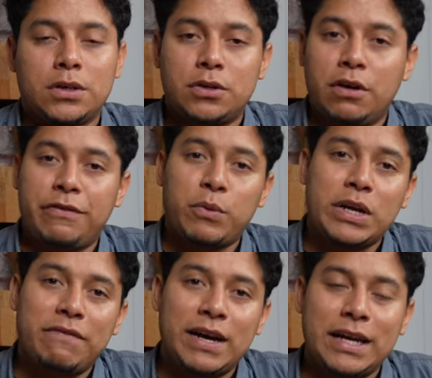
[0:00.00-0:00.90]
So if you
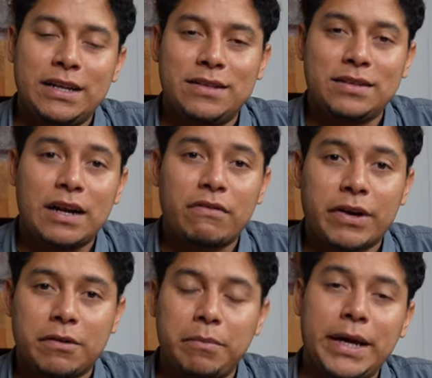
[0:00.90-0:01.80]
want to buy anything that I
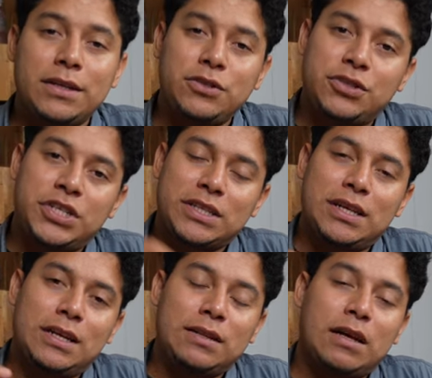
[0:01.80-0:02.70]
recommend, just check
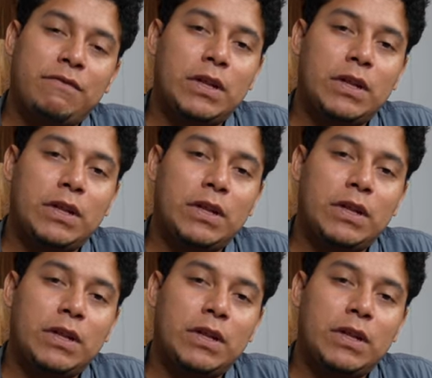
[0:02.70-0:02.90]
the link down